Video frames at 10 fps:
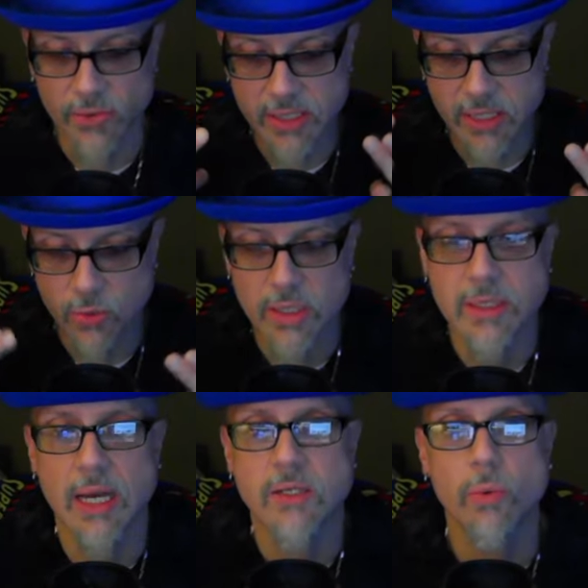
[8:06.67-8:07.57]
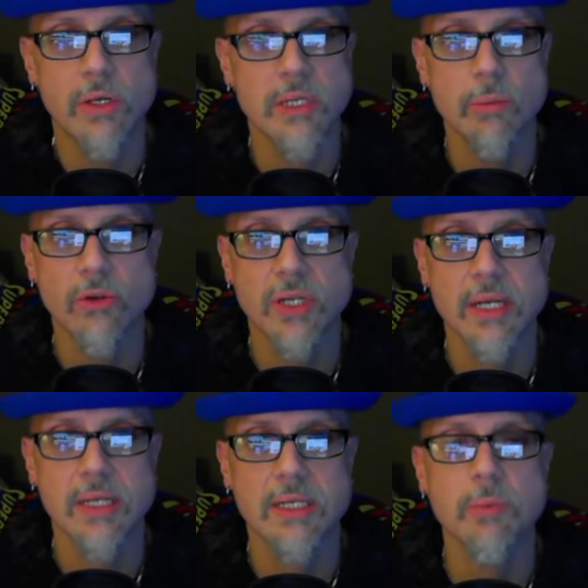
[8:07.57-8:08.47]
This is What's Next. Want to see more just
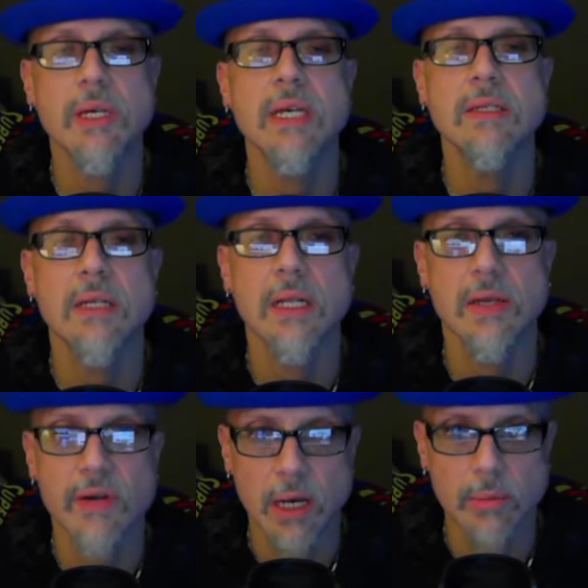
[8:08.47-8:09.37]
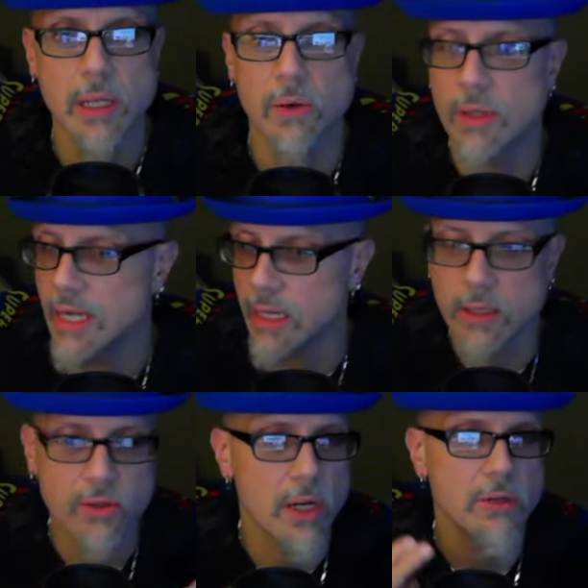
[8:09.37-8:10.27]
like this? Please leave a comment below, like it,
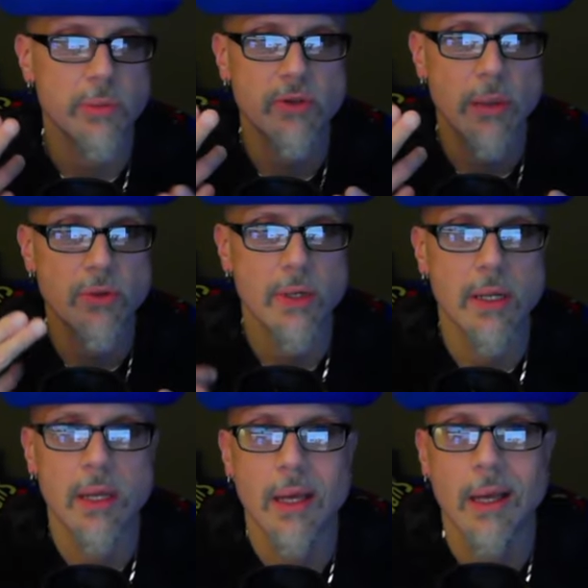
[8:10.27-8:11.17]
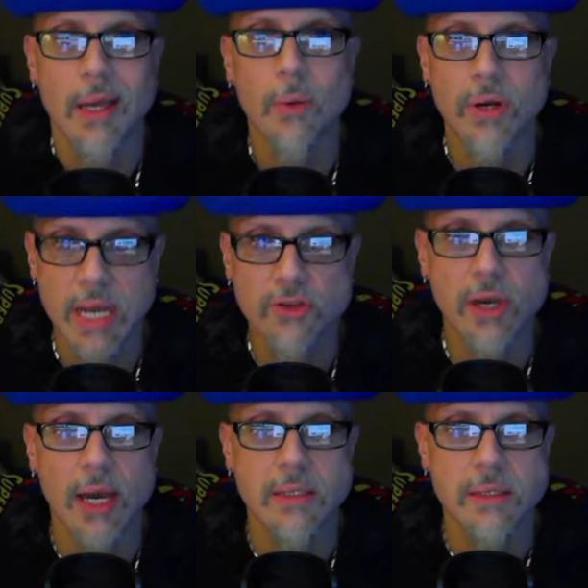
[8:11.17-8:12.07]
share it, subscribe to it, and we'll catch you
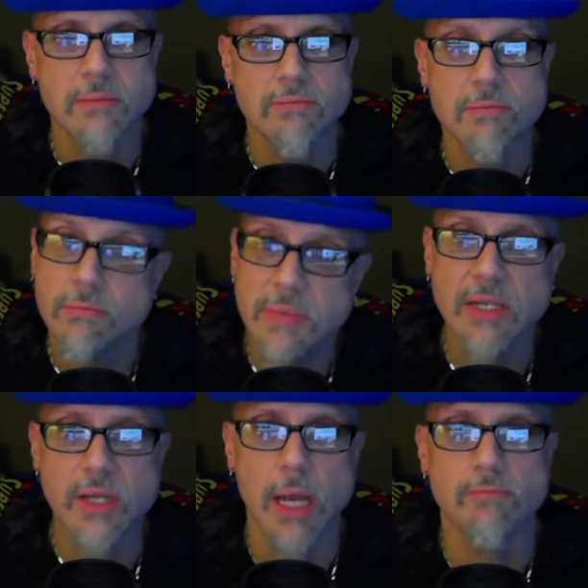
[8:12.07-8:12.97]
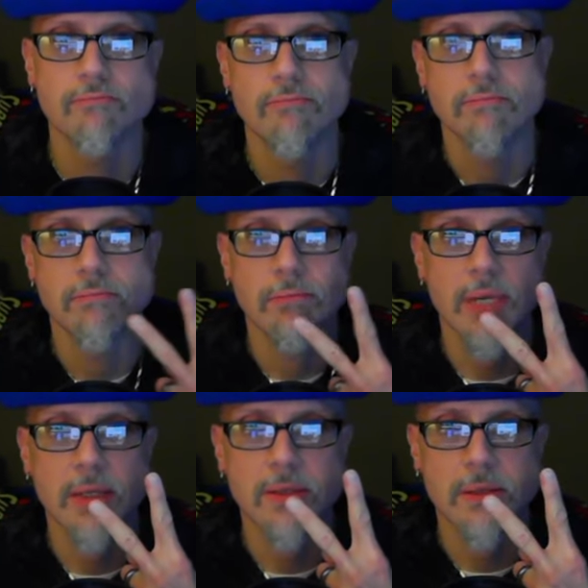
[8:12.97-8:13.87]
guys next time.
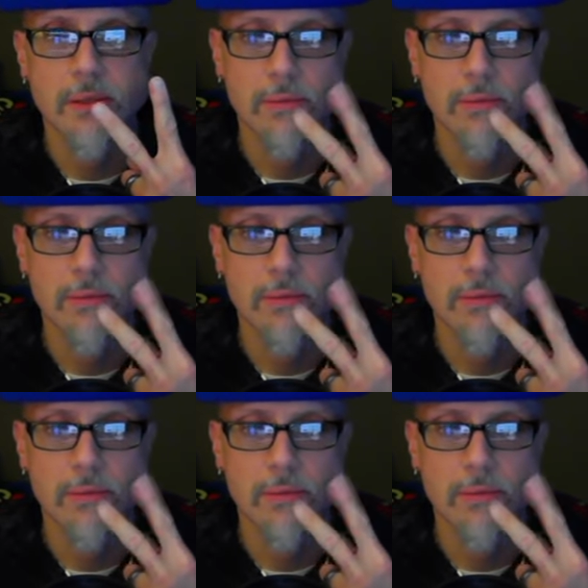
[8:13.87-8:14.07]
Peace.